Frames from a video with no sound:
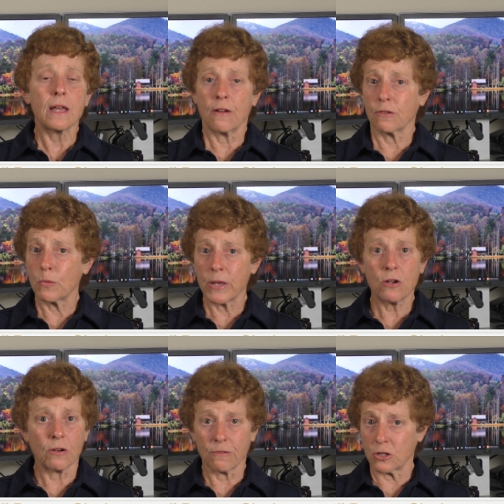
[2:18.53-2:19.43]
every week
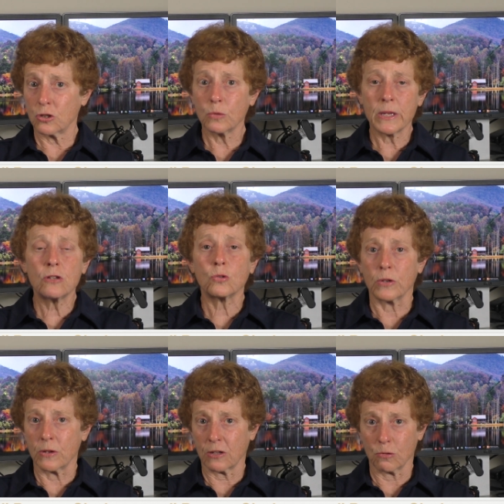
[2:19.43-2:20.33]
or every two weeks, or
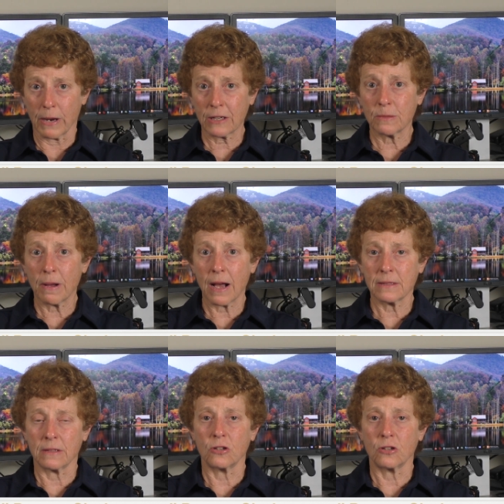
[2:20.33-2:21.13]
you get direct deposit,